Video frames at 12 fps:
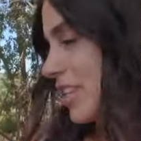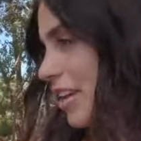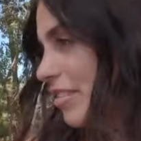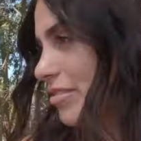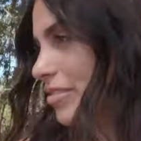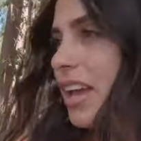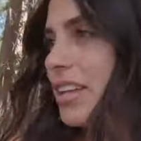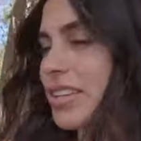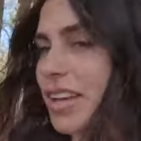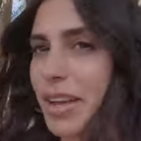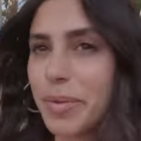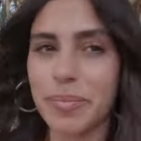life. And
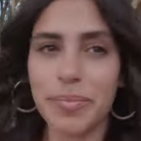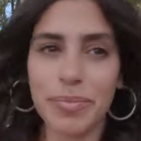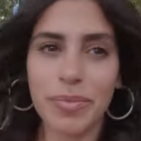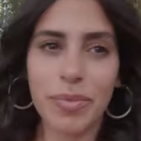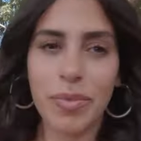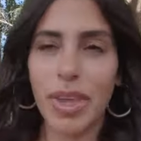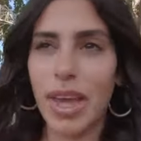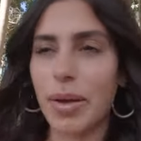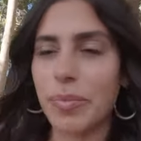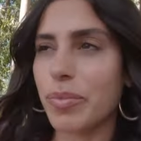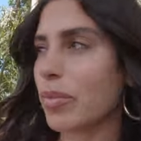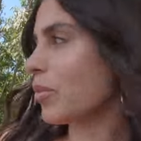um, yeah,
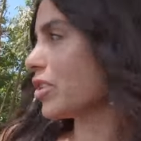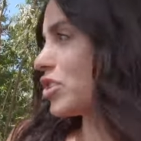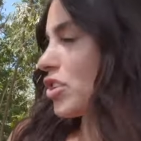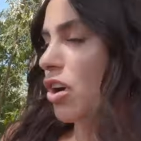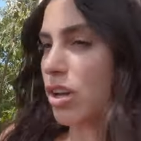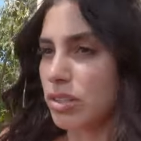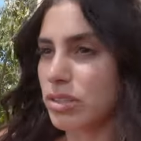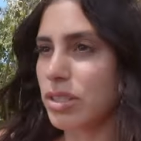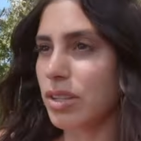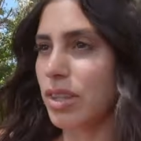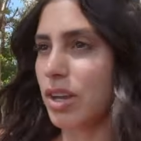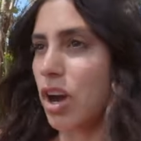we just called
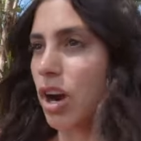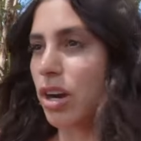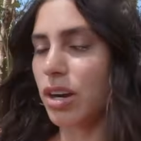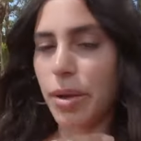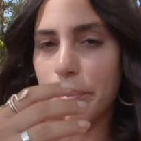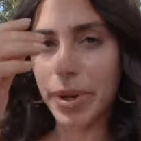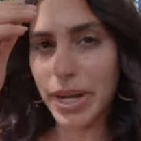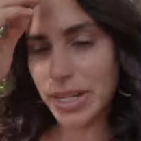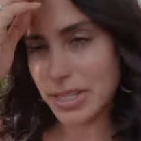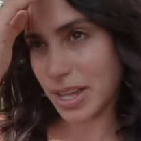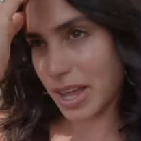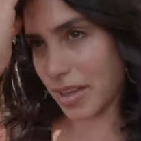the car company
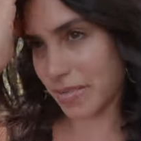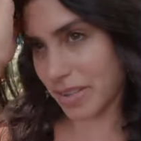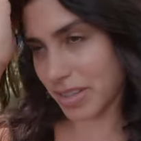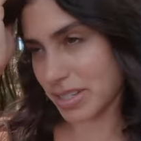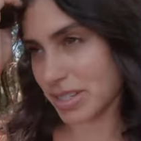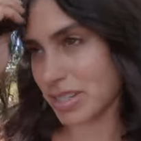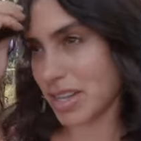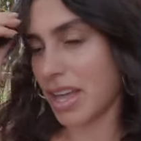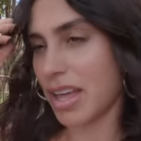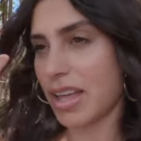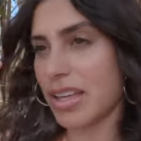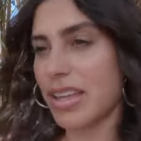to have us,
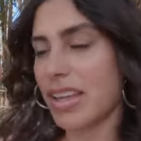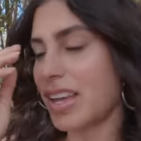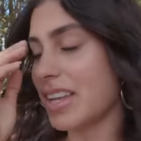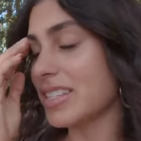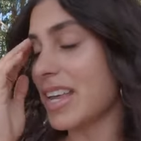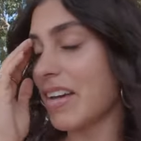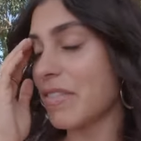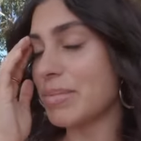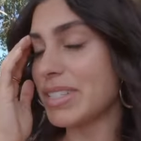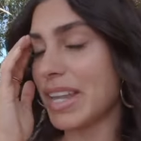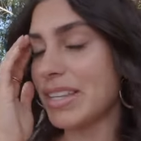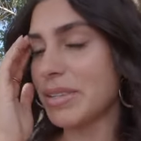uh, to have them
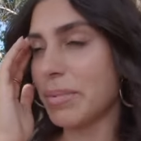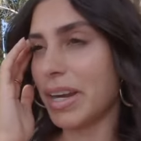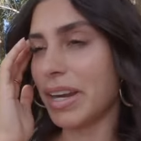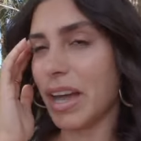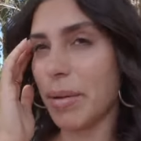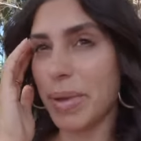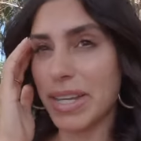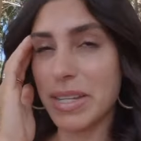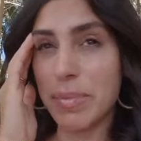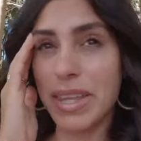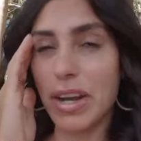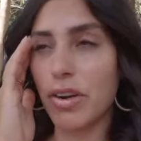send somebody to come pick us up,
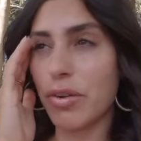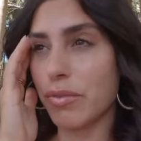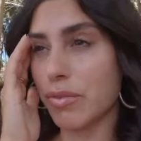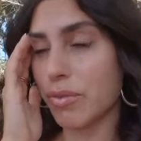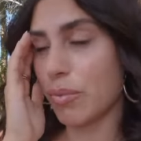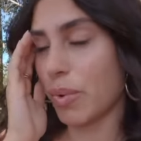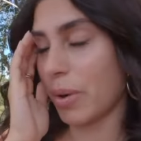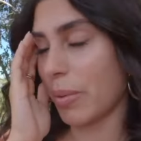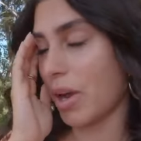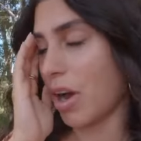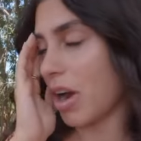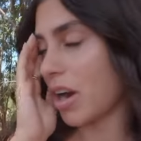but they don't know where we
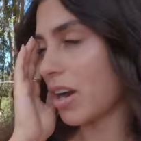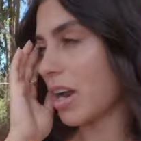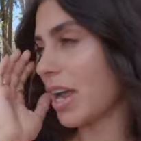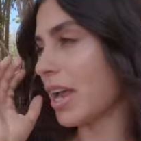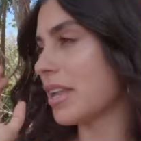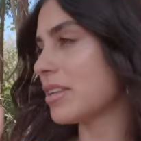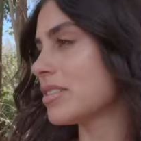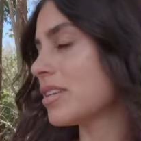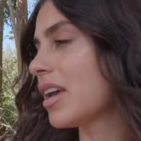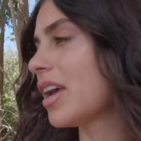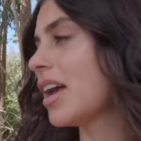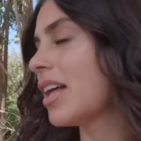are and
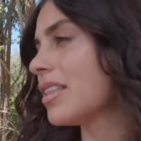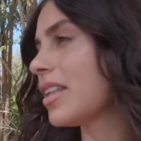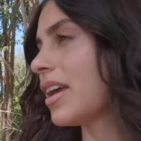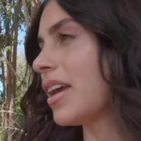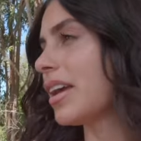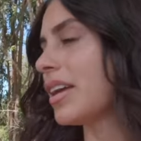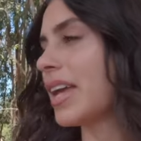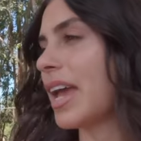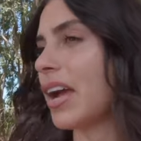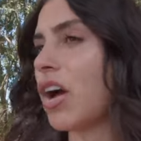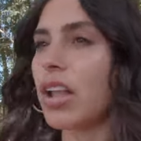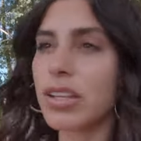they
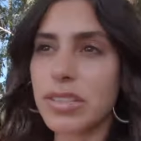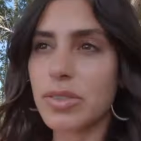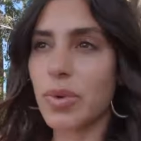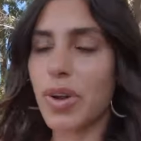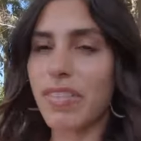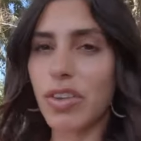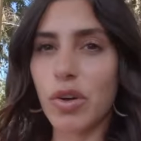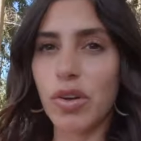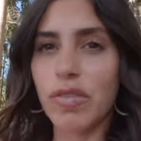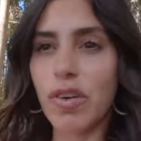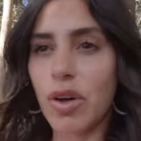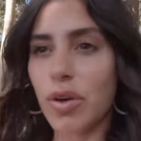can't call us because we don't have a local
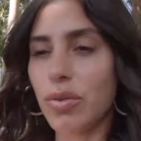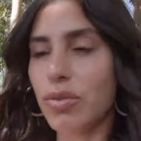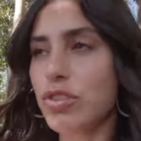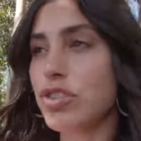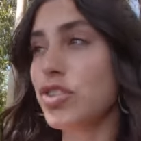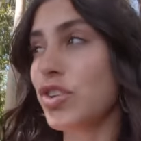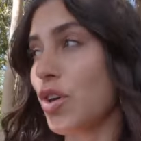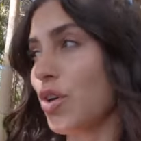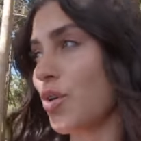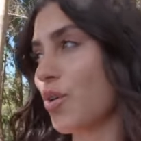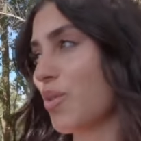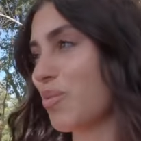phone,
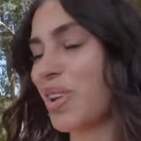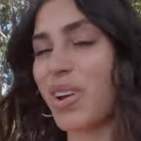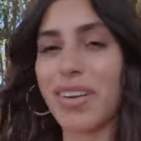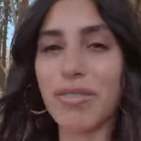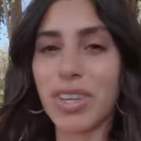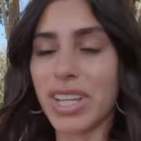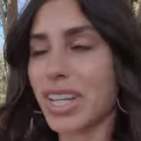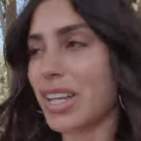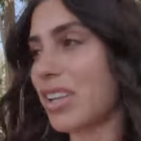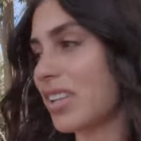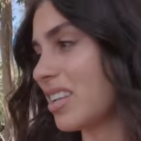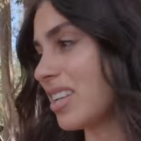so we don't have really
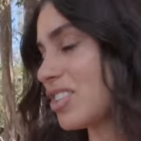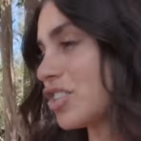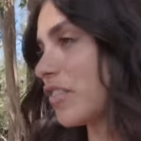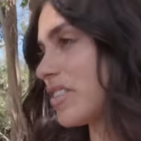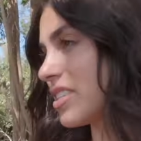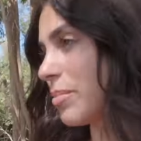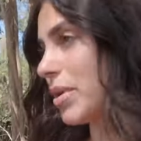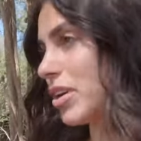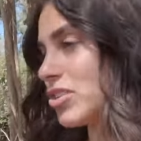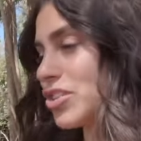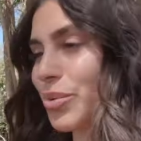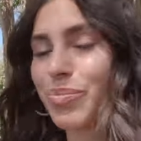a service up here.
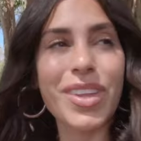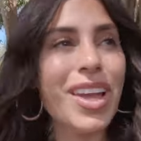So